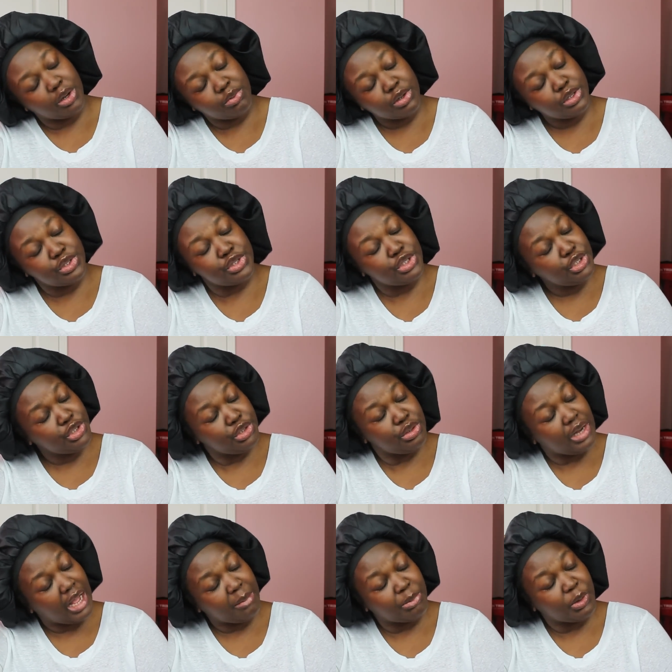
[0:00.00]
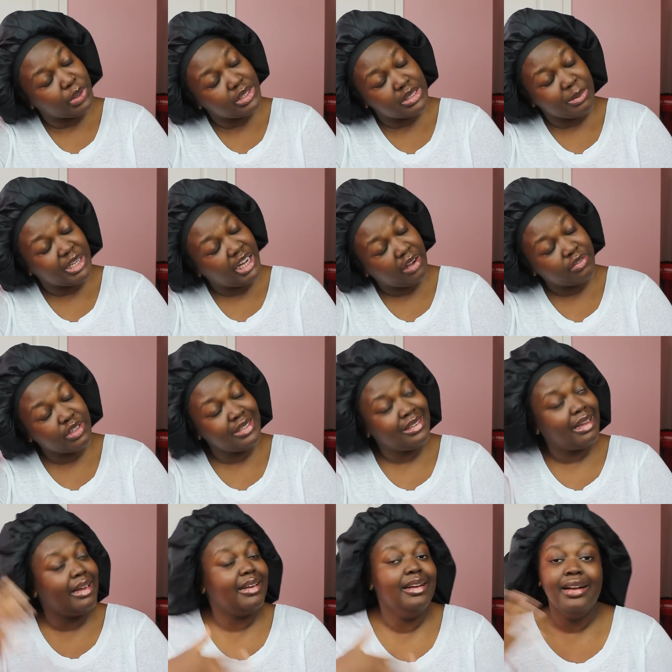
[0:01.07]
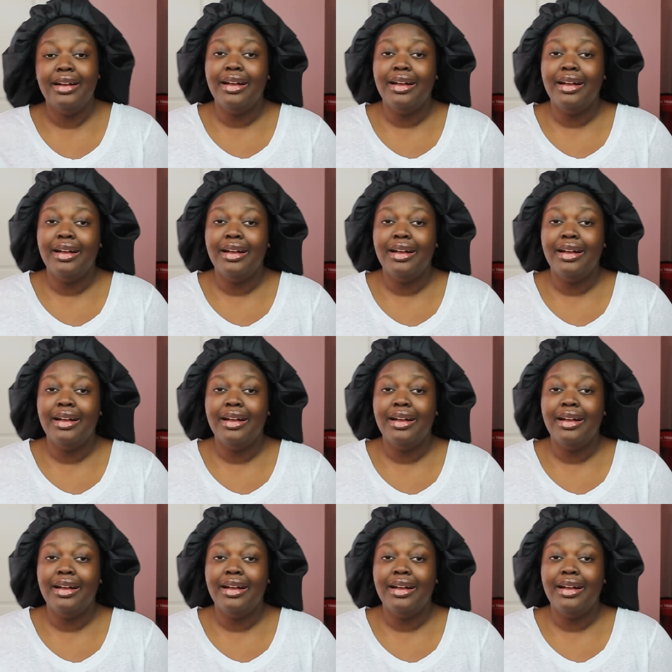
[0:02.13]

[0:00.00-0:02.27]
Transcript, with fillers: real soon. I'm going to be covering that